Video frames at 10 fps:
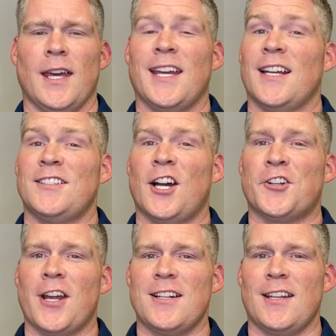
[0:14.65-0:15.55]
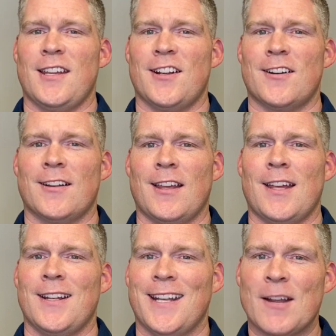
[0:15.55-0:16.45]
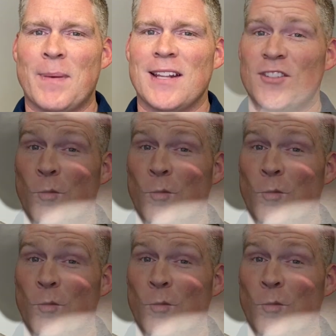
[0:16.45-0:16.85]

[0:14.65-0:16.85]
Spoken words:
Hey guys, Dr. AJ here. Neck pain's the